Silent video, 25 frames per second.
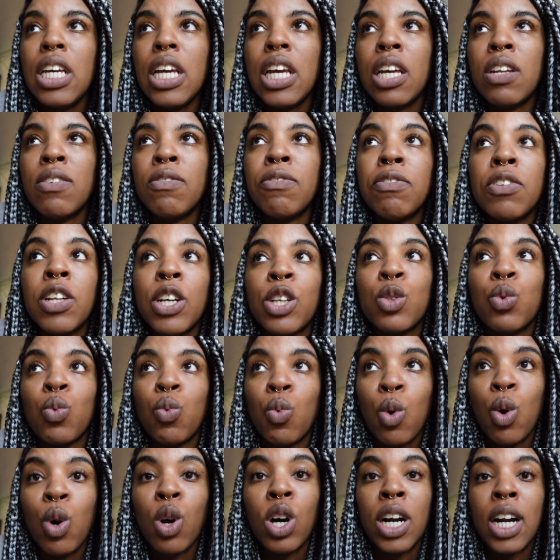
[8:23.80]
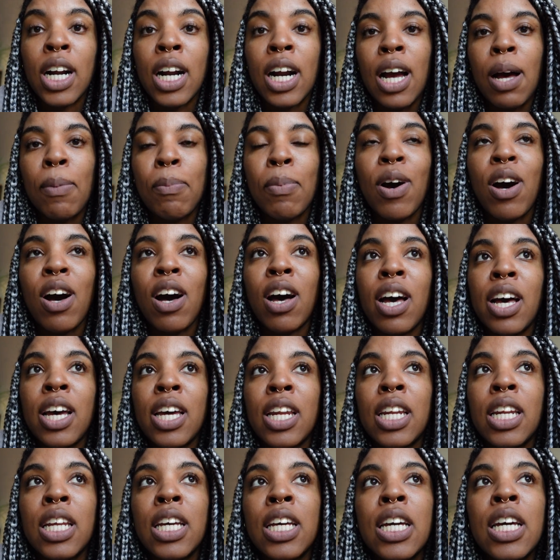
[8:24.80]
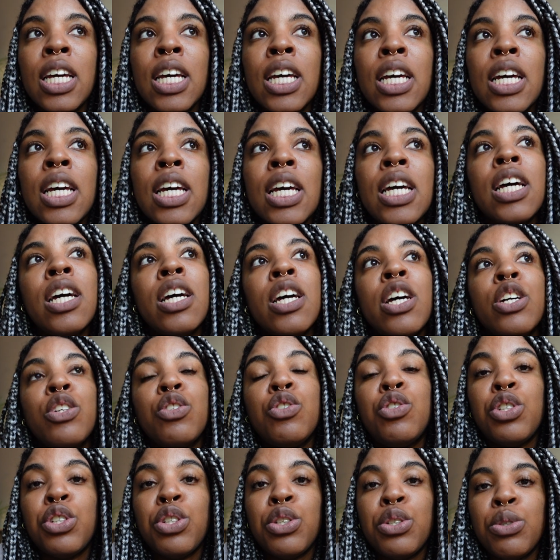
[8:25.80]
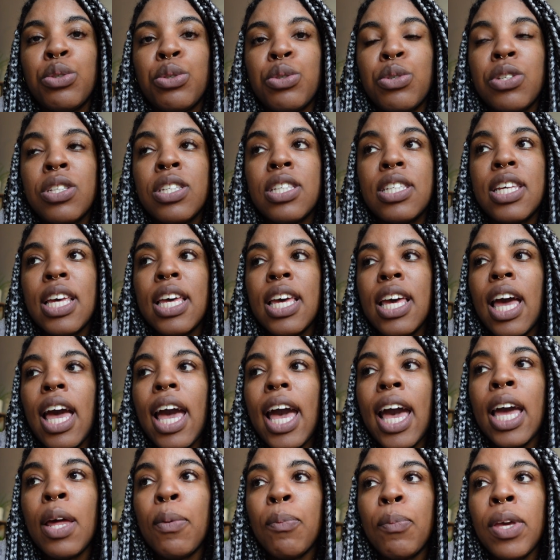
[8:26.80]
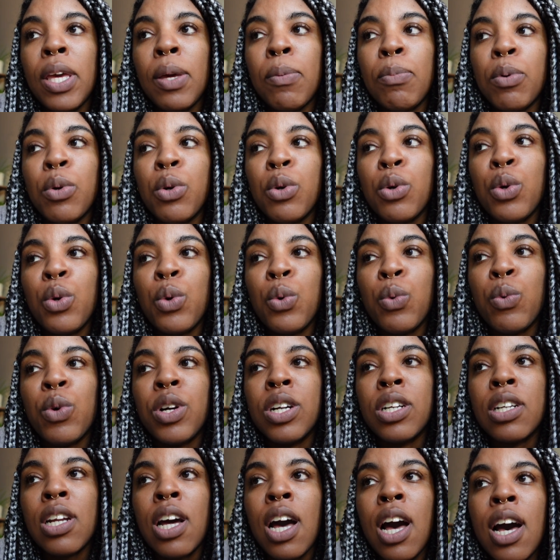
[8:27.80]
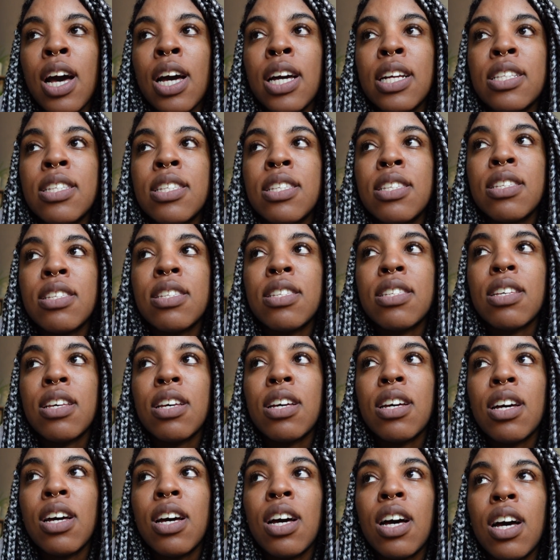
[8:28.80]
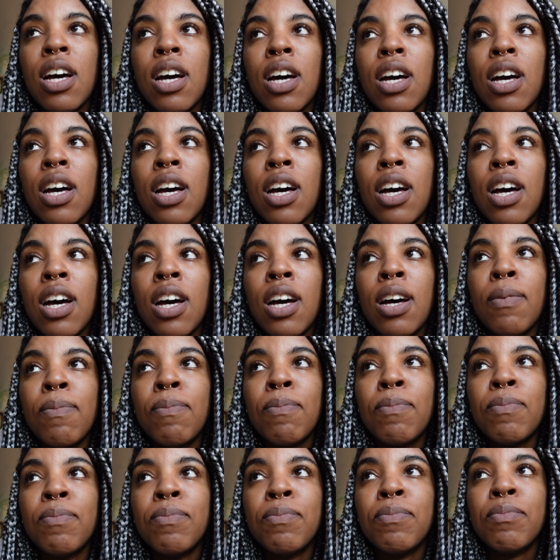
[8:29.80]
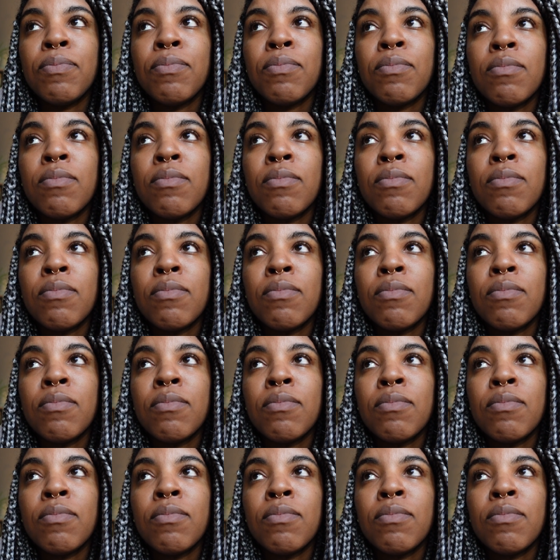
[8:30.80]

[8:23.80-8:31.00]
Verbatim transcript: inflict war upon Jews and people who were not um,